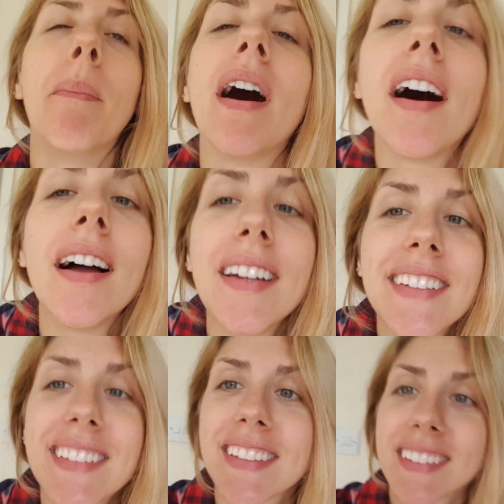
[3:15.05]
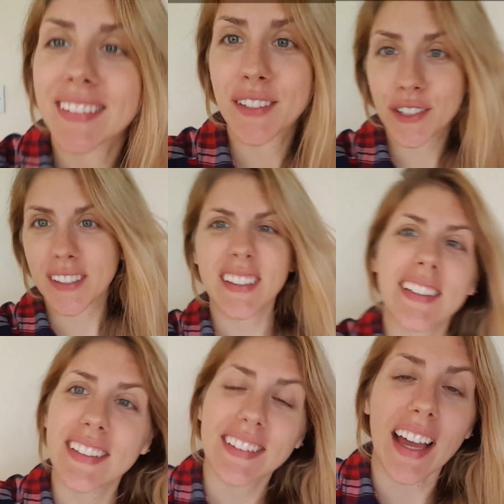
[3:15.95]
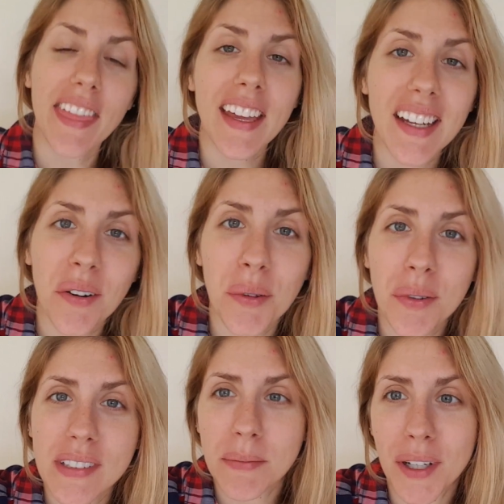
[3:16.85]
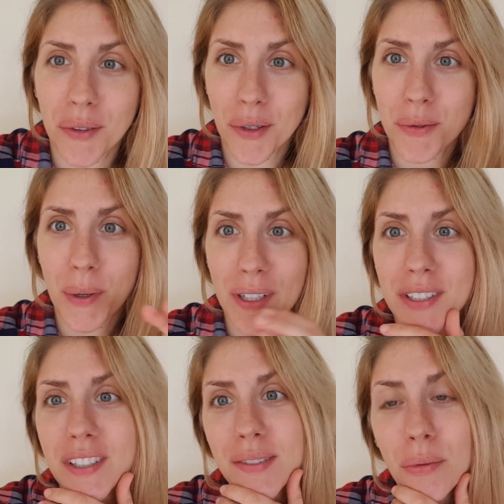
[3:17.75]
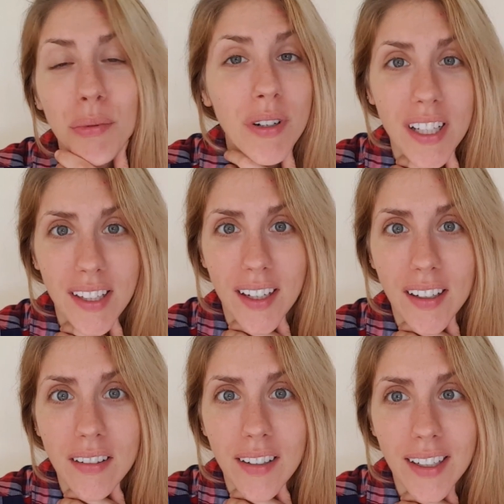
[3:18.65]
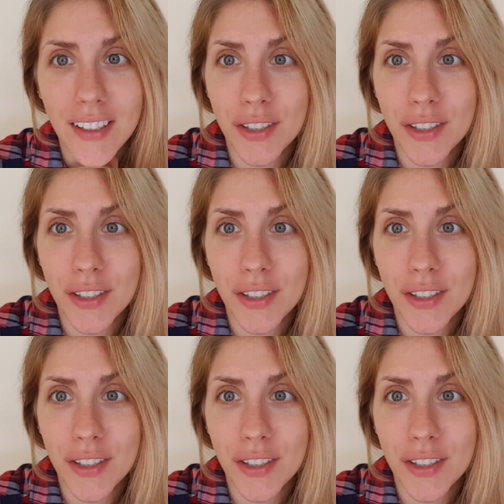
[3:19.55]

But she's, I think, going through some kind of growth spurt. She's really hungry.